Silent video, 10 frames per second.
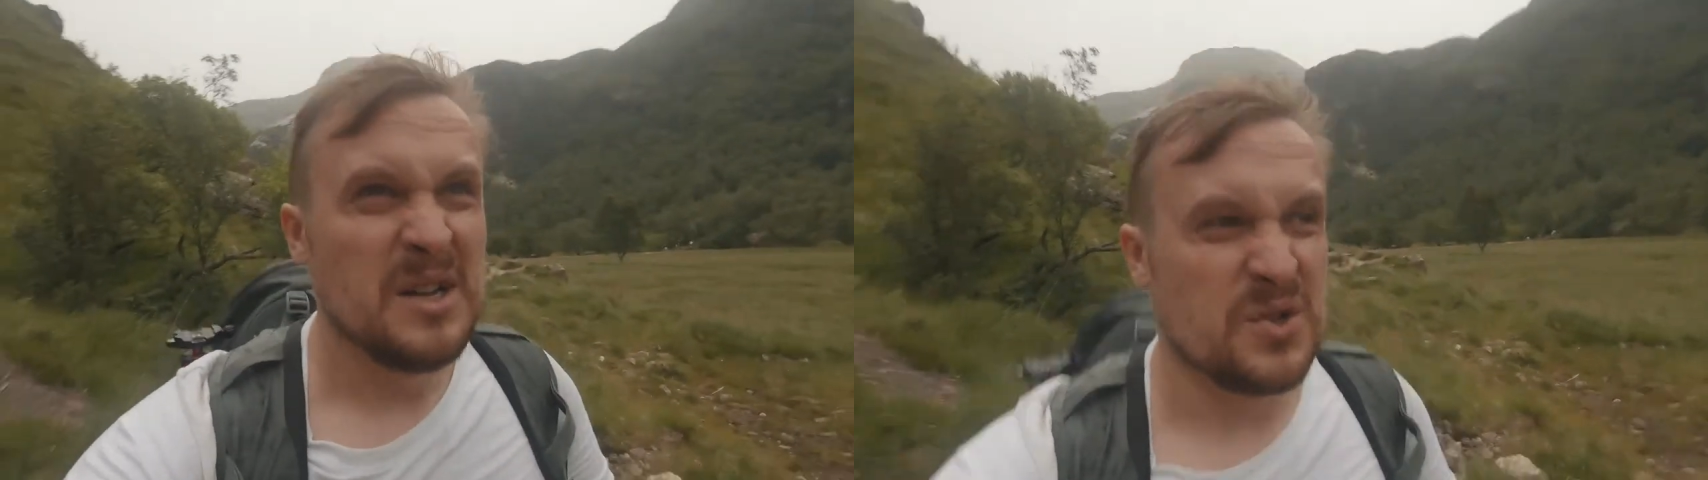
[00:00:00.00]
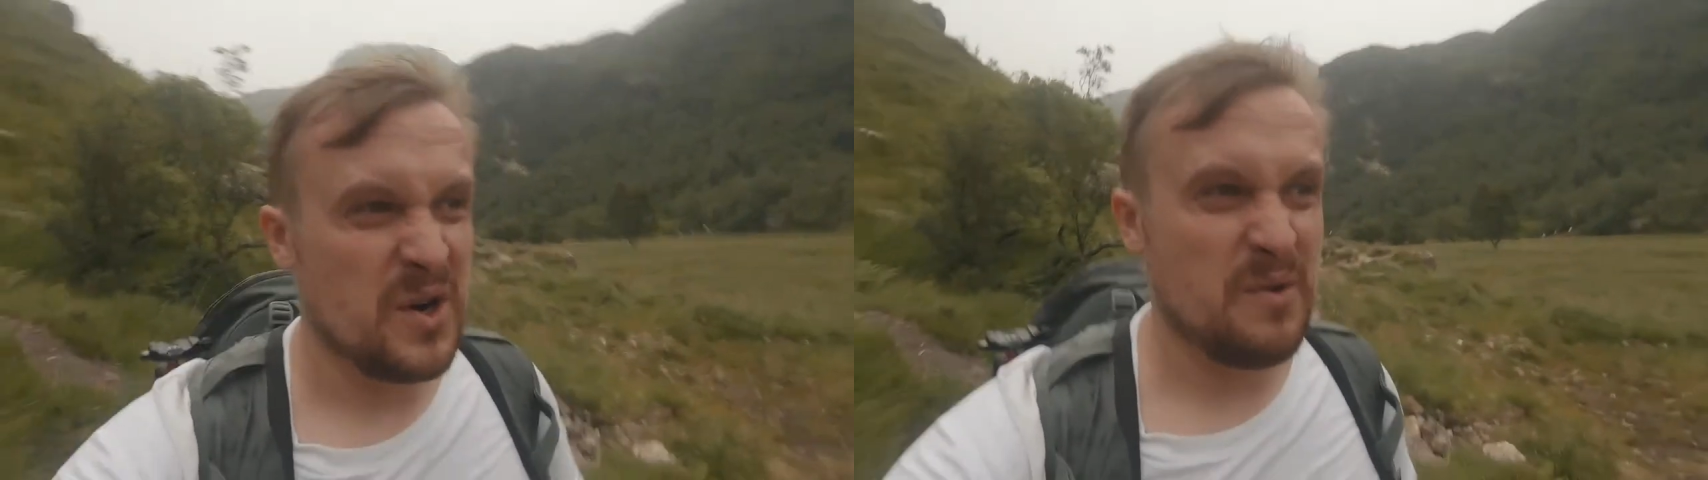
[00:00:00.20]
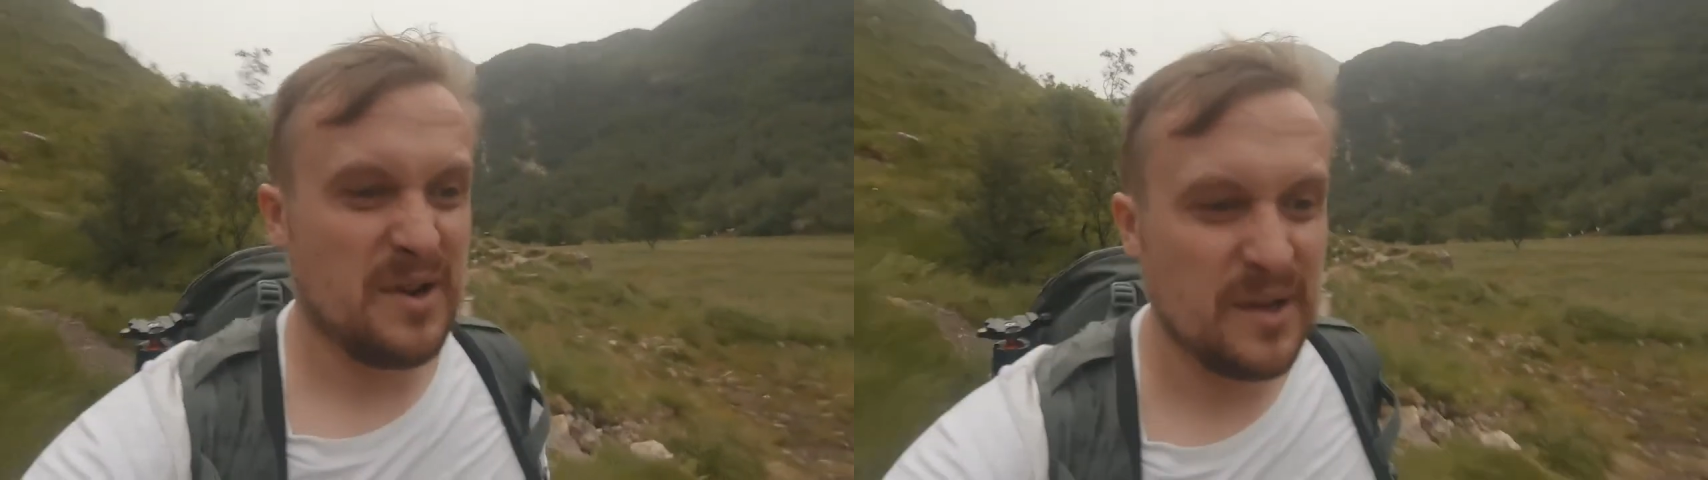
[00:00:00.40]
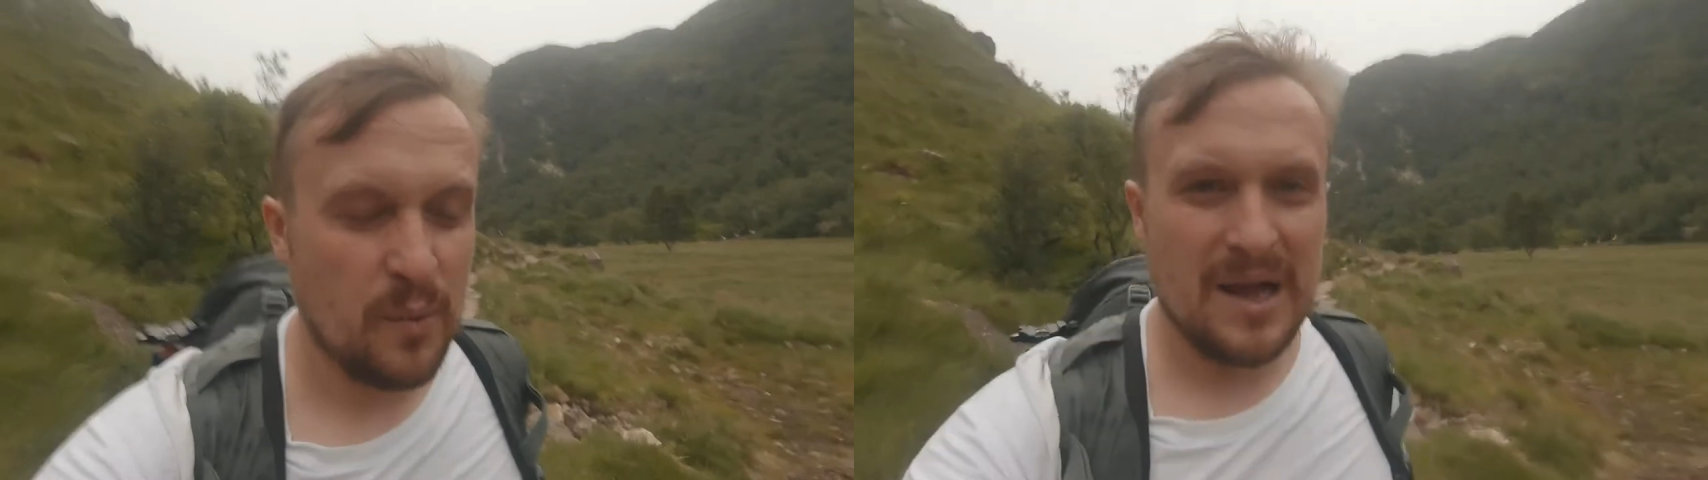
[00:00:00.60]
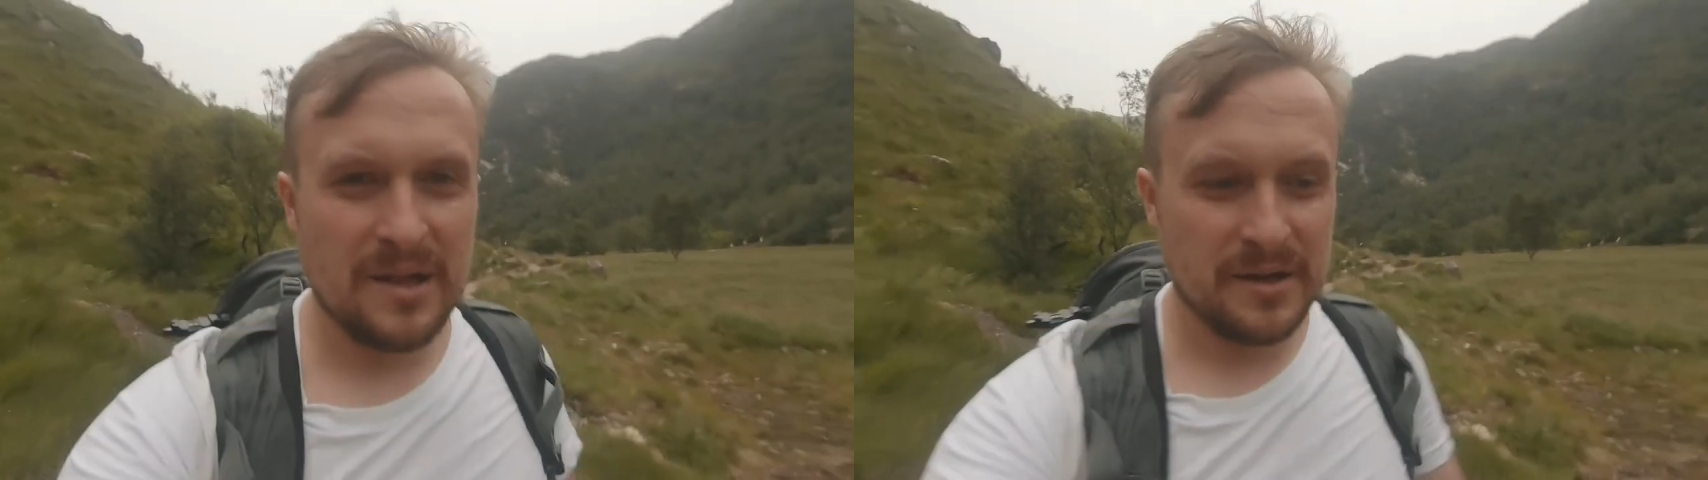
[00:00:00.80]
surrounding the
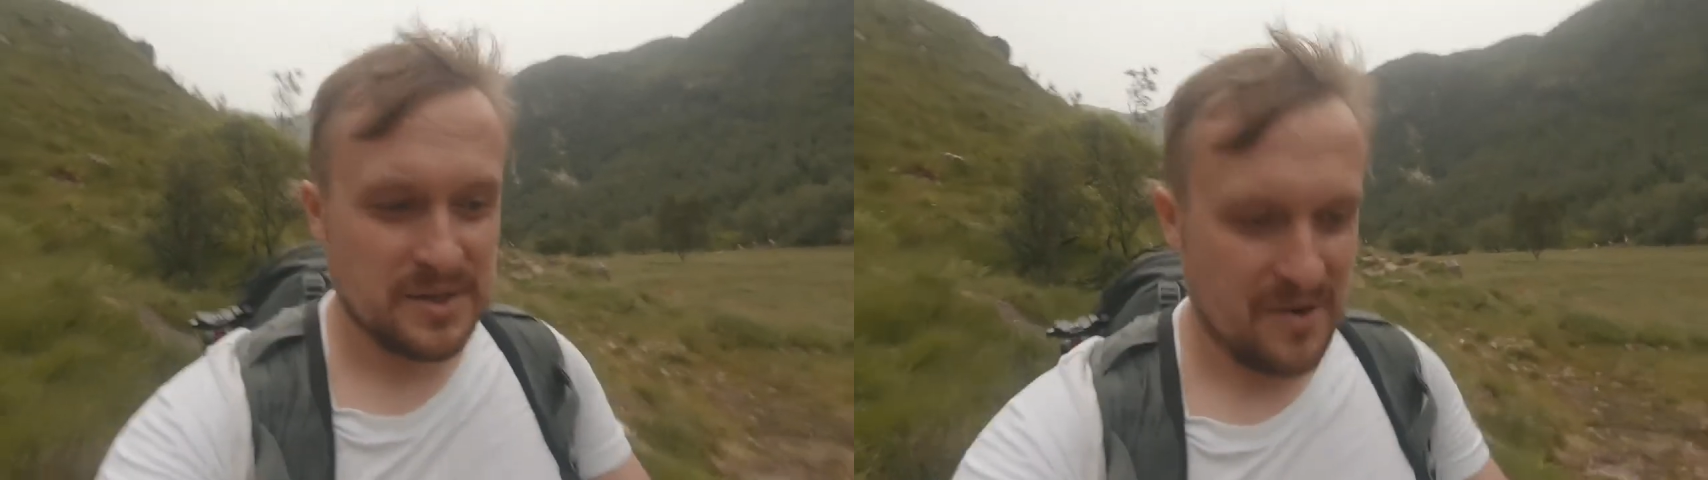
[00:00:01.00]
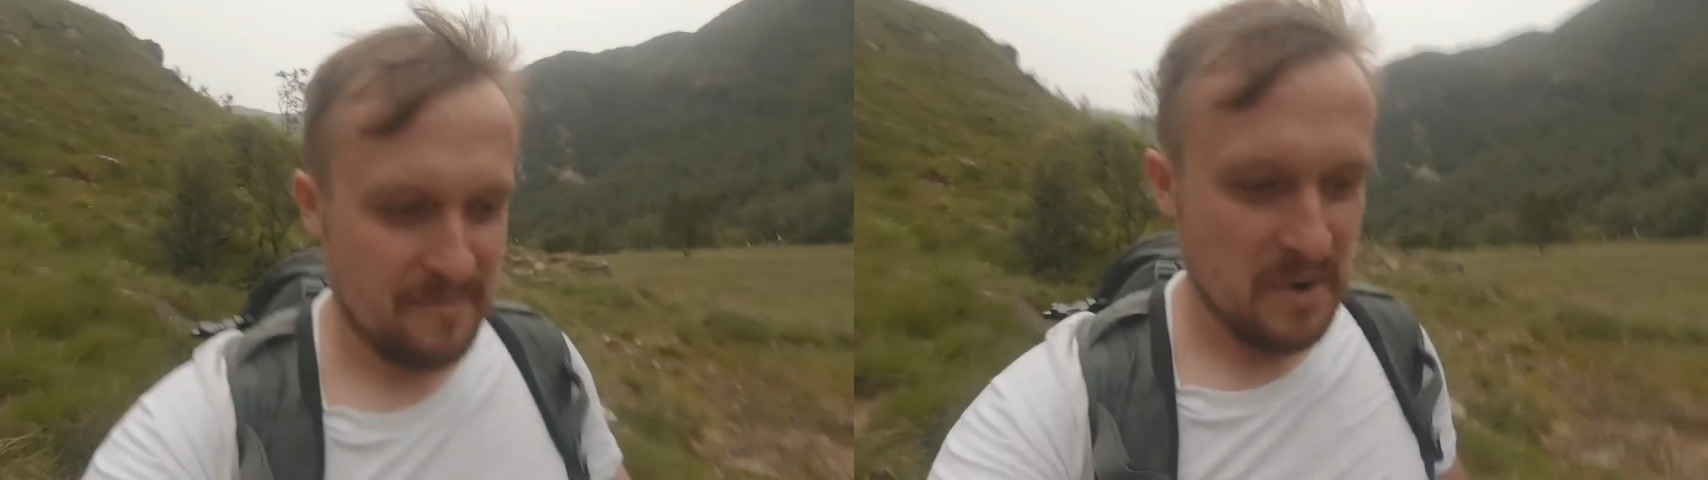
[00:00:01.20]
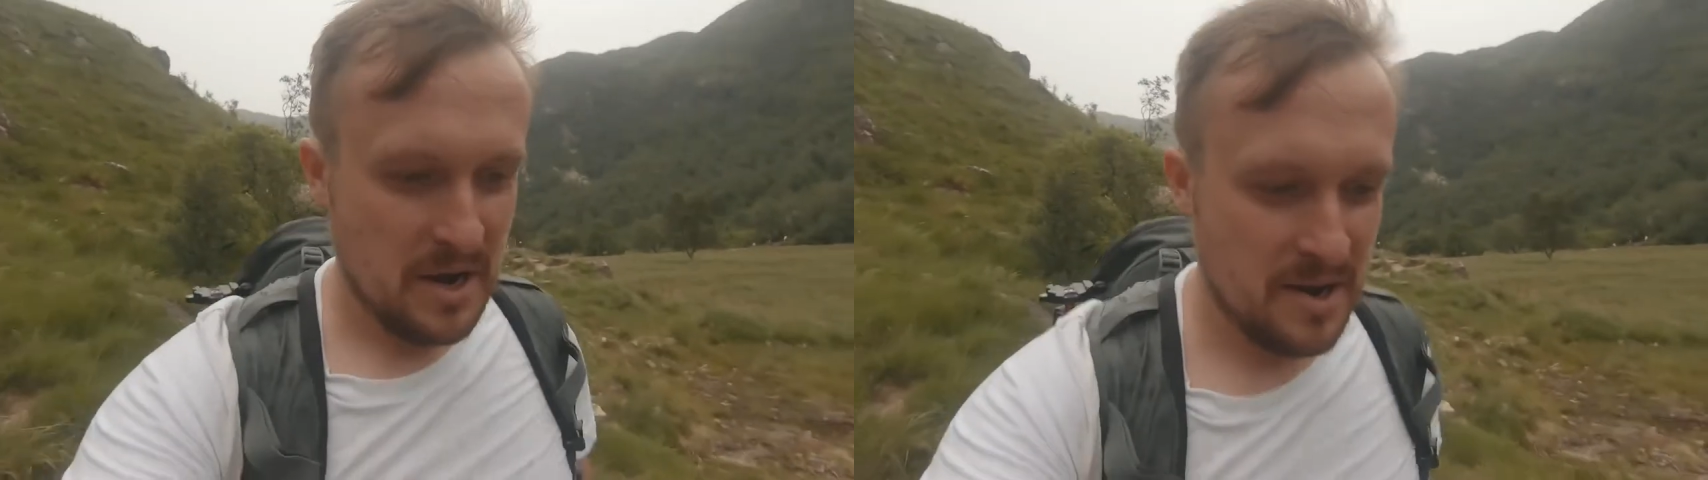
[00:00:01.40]
valley. So I'm